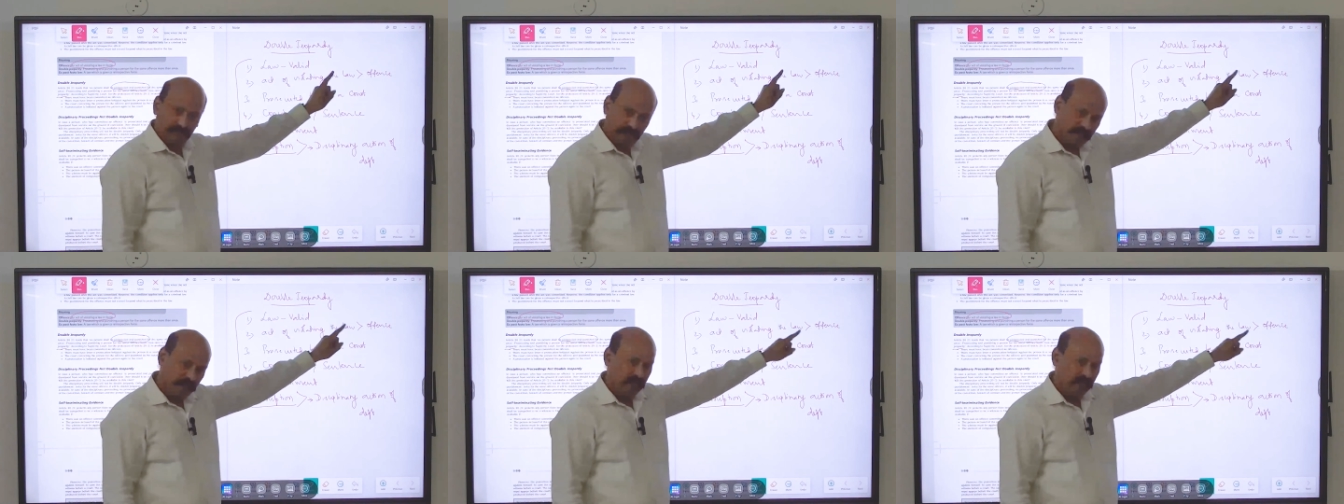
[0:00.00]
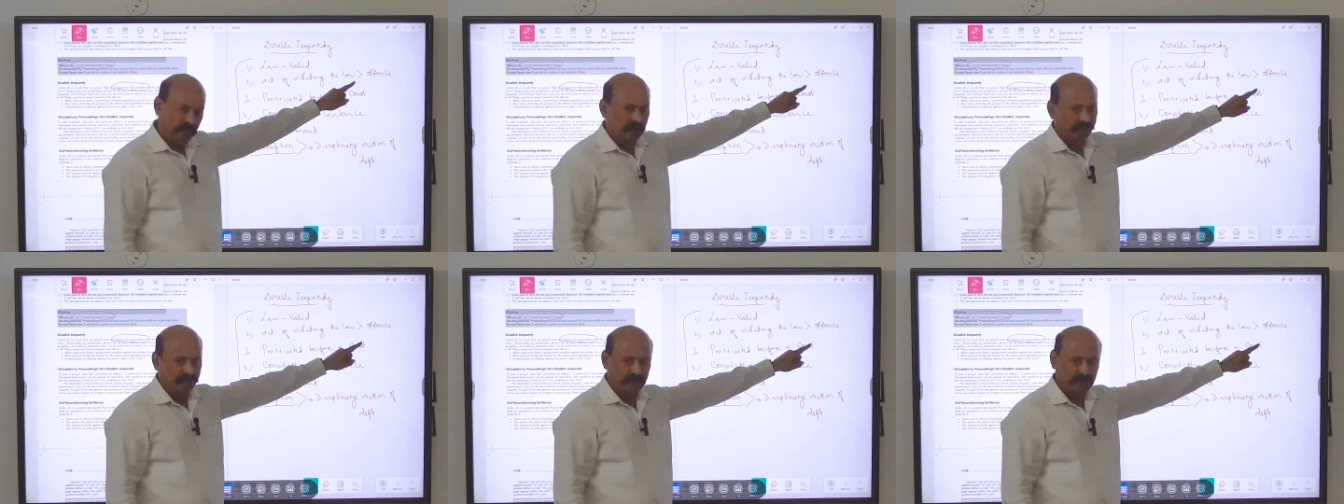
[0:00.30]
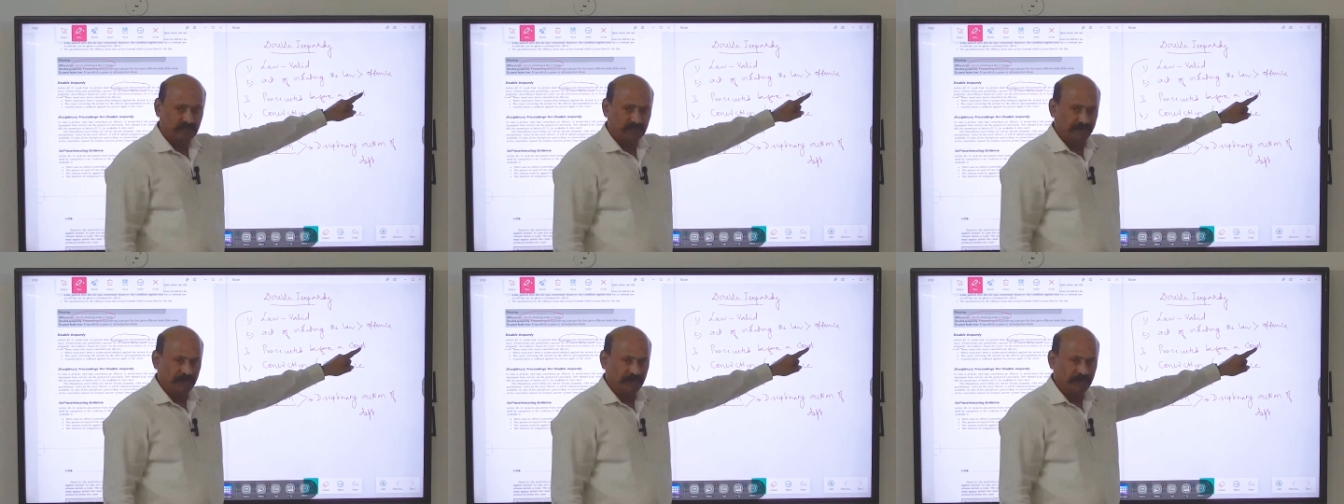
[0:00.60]
meaning an offense
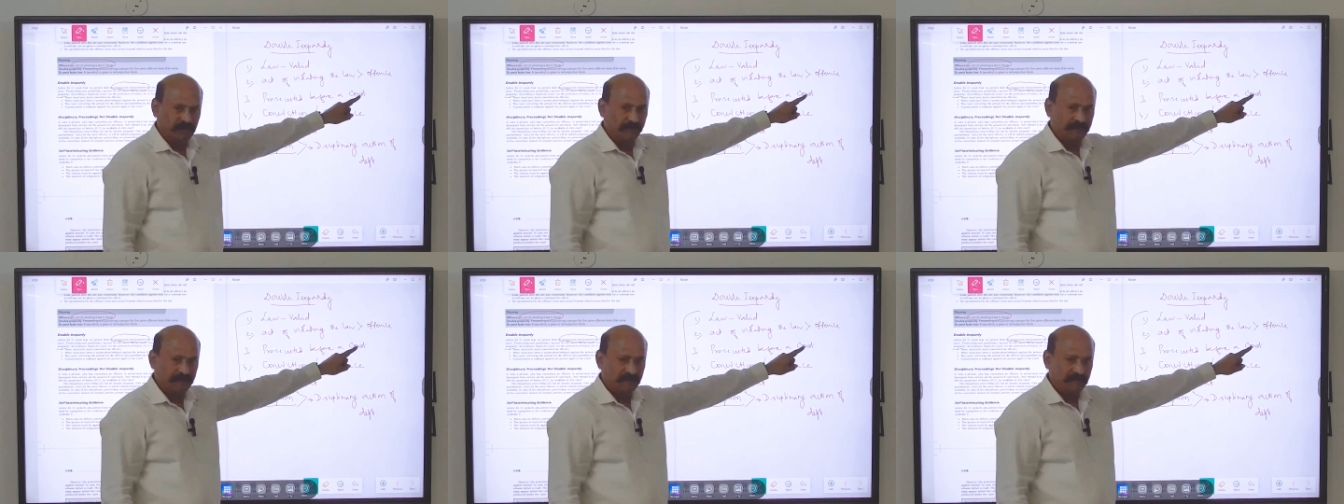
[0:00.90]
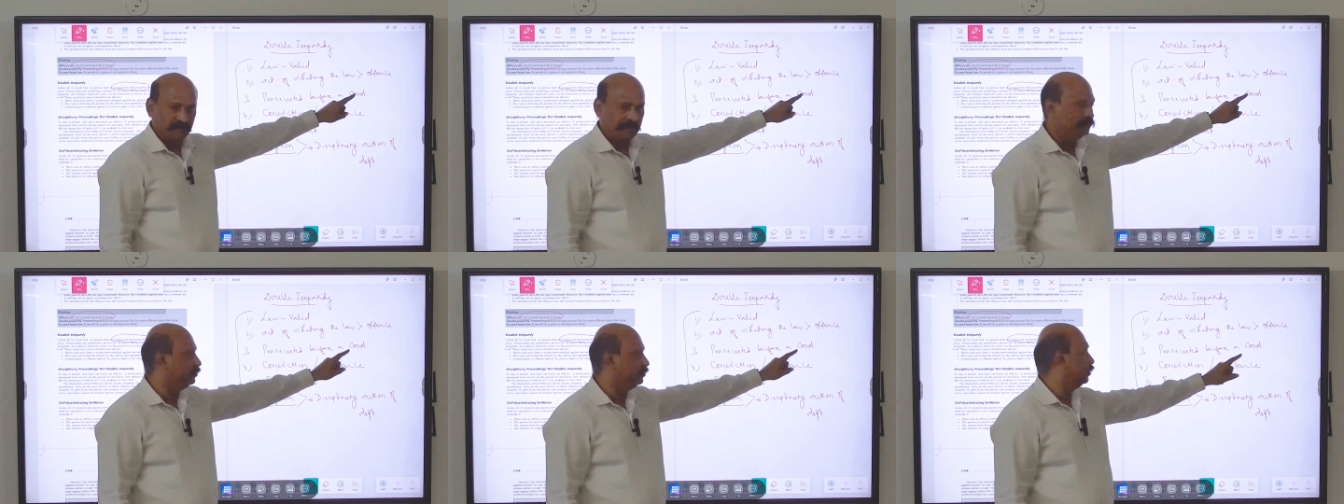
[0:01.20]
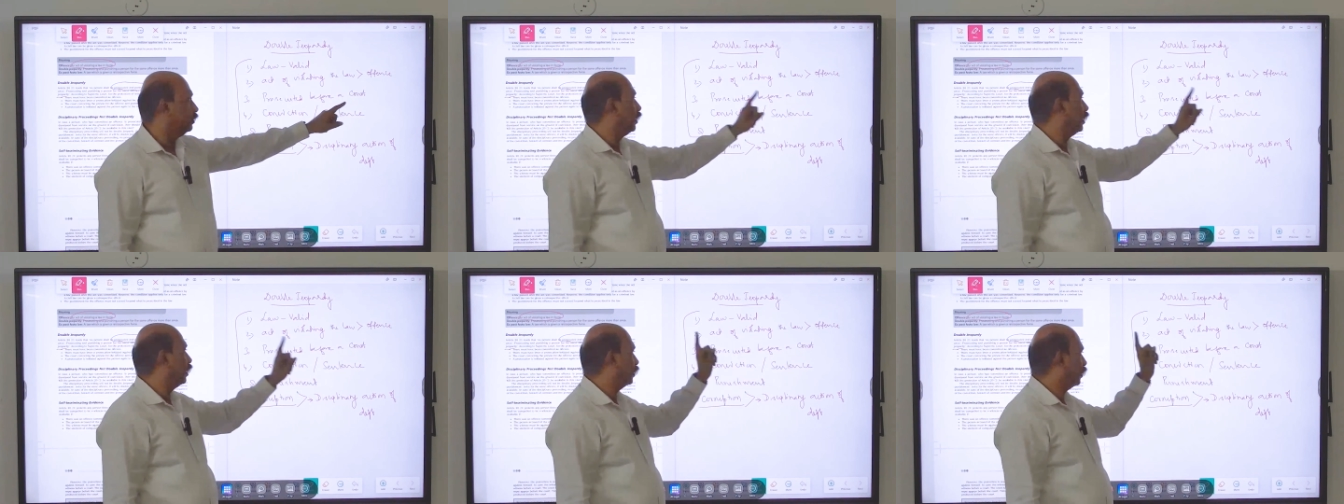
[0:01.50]
has been committed.
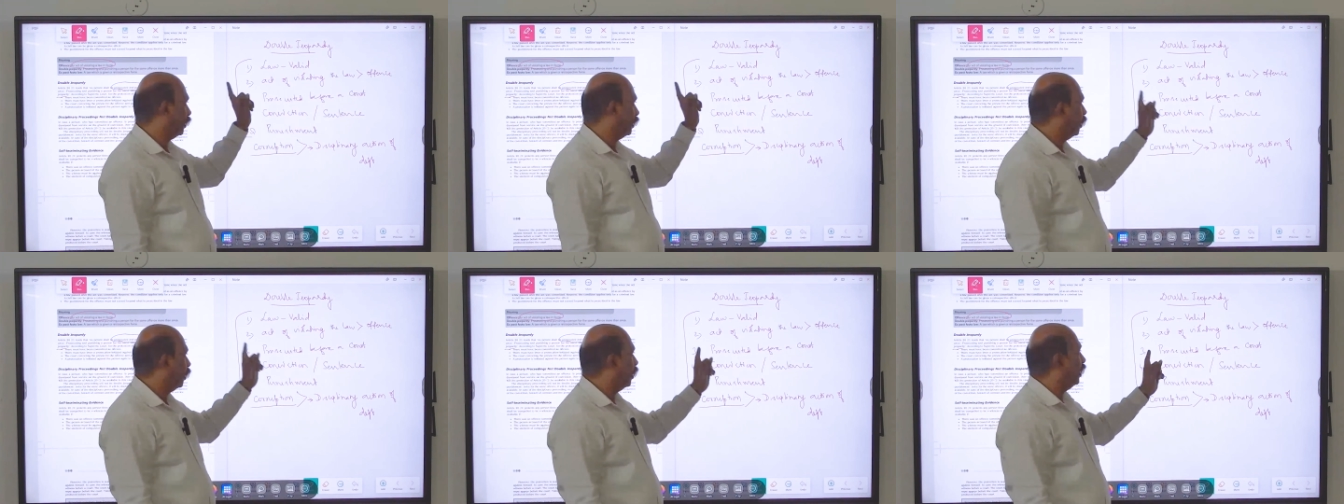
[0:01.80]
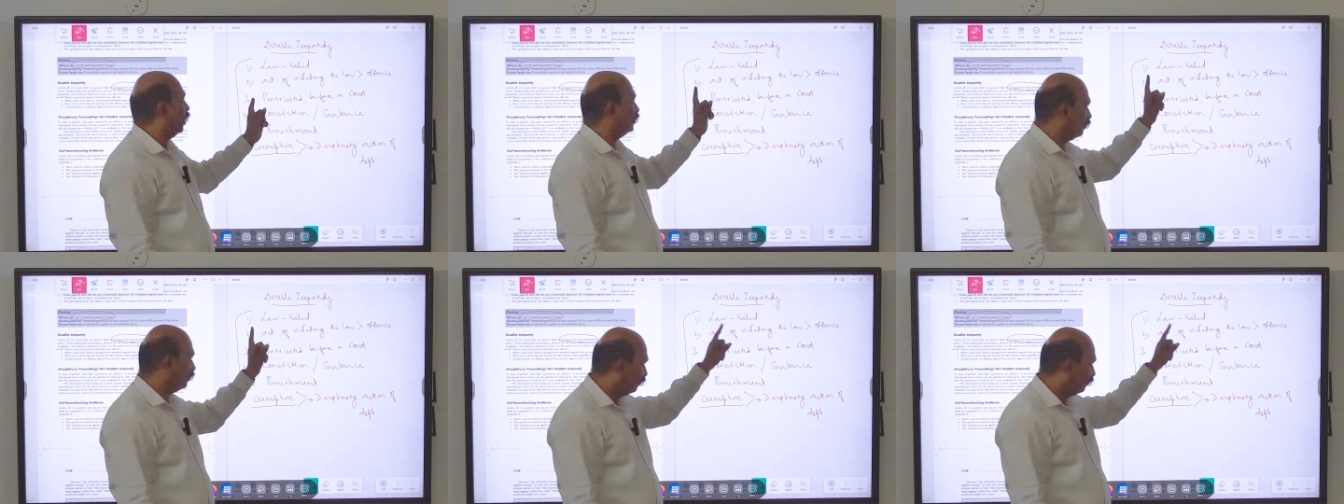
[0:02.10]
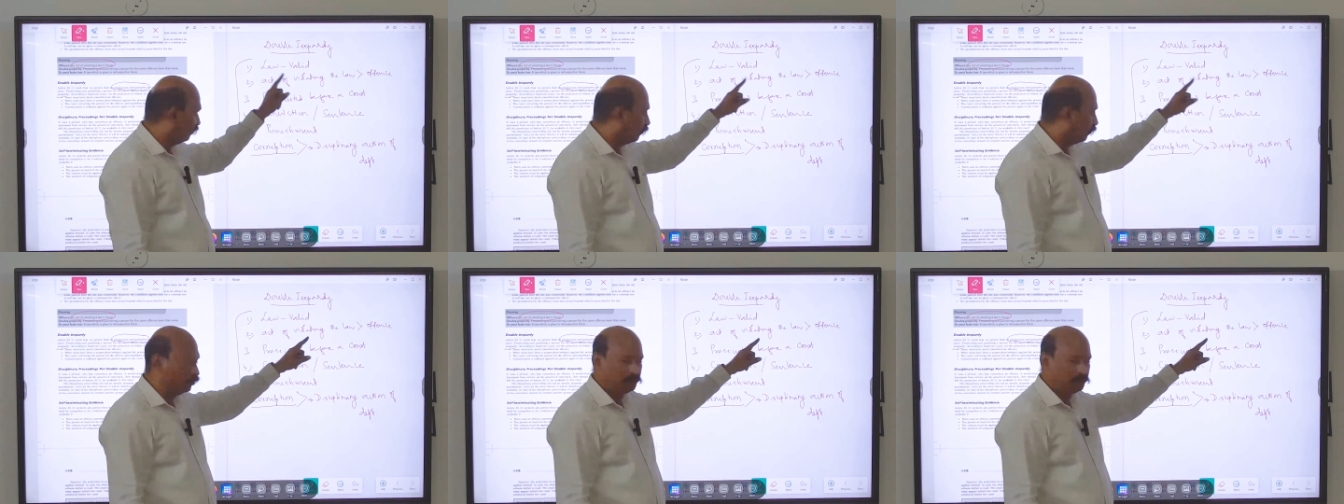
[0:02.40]
The law is in
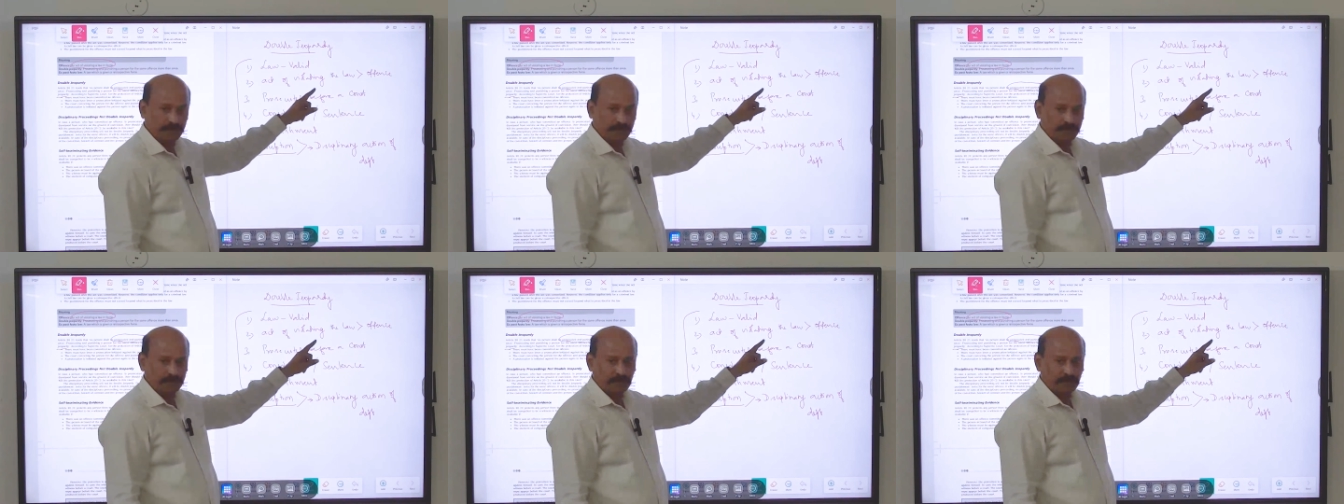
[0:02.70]
force.